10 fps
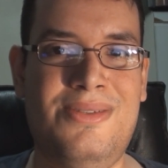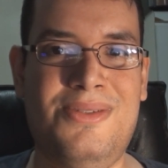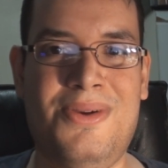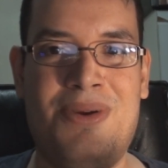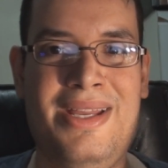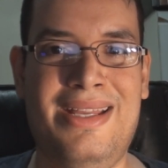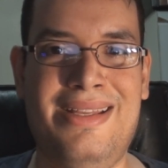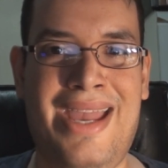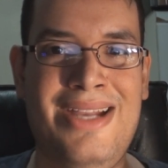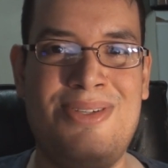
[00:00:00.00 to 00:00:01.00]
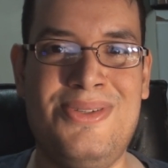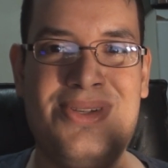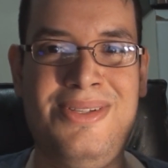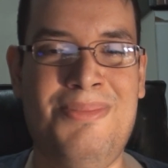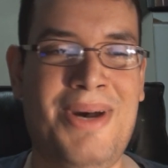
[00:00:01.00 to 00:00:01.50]
Turning angels
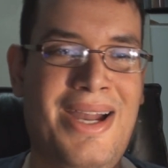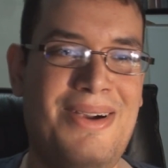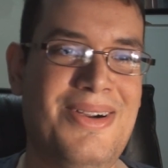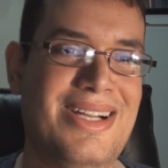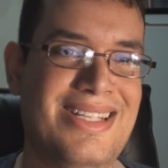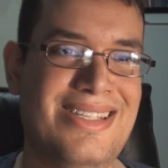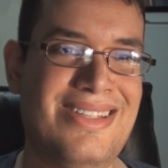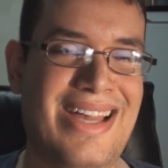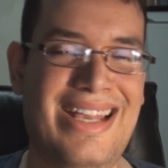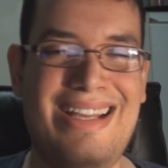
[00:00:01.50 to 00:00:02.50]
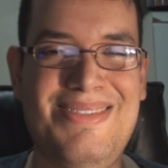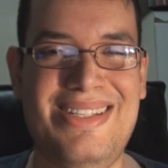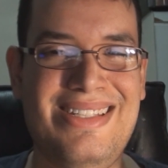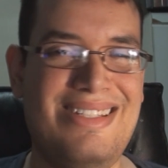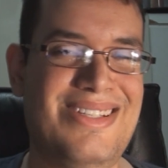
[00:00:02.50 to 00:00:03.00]
into pirates. Nah, I'm
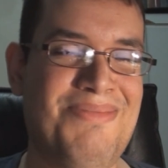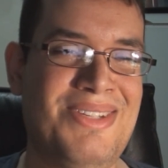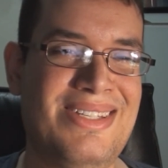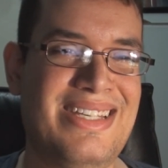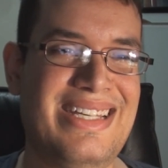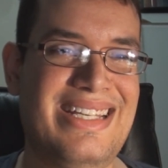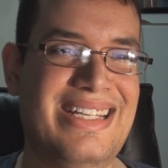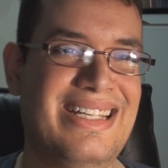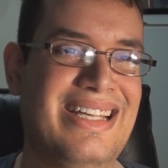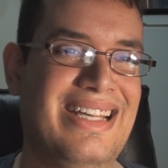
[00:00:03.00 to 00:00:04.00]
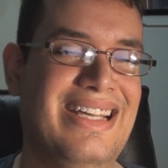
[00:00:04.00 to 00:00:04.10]
just kidding.